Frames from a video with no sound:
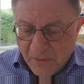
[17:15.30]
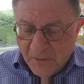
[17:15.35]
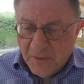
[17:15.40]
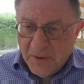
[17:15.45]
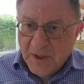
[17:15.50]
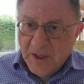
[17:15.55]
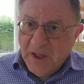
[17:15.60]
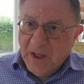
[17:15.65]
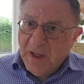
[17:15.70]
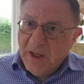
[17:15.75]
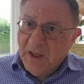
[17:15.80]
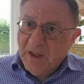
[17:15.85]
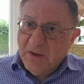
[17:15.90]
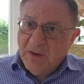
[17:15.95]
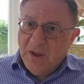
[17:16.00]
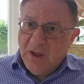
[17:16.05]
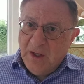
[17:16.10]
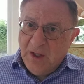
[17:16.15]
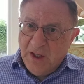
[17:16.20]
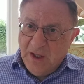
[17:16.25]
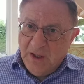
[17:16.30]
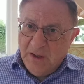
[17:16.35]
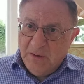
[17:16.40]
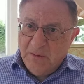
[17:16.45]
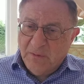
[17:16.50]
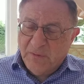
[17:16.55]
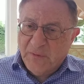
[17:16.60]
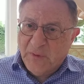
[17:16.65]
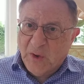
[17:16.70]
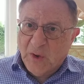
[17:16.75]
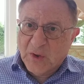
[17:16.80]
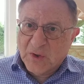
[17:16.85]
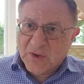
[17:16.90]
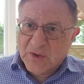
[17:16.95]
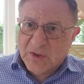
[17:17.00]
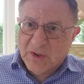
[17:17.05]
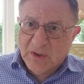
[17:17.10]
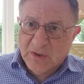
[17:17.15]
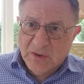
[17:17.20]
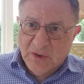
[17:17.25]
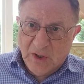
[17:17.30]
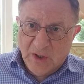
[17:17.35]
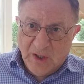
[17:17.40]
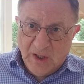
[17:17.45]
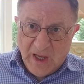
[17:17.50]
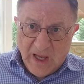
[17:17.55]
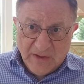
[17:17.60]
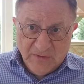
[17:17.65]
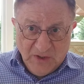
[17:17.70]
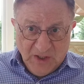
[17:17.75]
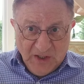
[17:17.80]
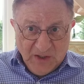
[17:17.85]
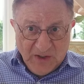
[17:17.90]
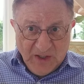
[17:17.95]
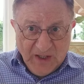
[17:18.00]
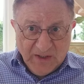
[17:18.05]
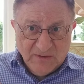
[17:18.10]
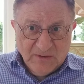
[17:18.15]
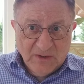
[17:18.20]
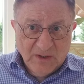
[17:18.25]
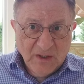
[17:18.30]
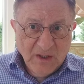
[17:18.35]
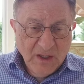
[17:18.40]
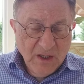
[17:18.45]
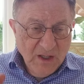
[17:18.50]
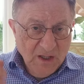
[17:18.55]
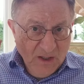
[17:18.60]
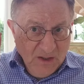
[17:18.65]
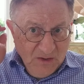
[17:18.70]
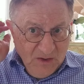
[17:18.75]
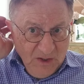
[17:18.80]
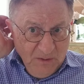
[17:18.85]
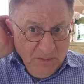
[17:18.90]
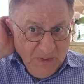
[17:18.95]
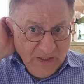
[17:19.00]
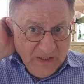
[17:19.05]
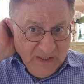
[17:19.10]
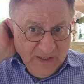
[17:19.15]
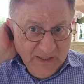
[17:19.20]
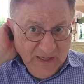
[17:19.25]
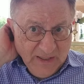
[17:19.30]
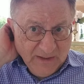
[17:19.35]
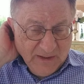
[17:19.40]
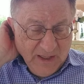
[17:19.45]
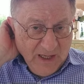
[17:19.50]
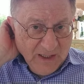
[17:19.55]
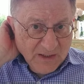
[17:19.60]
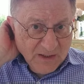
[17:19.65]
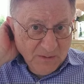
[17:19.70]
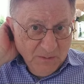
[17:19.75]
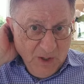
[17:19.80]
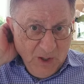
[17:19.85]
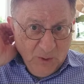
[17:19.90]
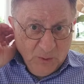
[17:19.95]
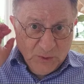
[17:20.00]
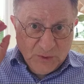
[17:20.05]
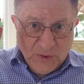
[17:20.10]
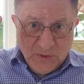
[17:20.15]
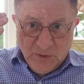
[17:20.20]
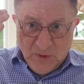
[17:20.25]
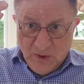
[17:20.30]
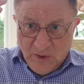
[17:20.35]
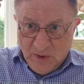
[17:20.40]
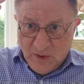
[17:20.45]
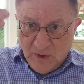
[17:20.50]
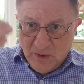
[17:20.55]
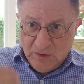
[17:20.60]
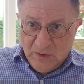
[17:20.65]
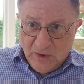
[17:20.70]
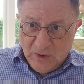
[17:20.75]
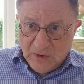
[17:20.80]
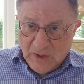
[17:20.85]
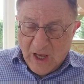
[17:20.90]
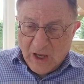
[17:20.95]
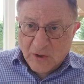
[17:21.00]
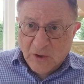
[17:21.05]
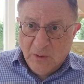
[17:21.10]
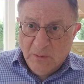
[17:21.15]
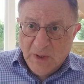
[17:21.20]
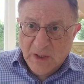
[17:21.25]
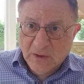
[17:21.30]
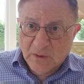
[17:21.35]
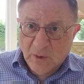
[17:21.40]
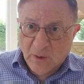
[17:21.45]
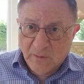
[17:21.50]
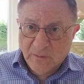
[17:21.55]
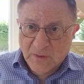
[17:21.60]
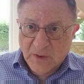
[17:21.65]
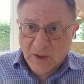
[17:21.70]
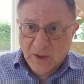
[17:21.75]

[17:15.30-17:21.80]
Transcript: he first and he read the Megillat Atzmaut, the document of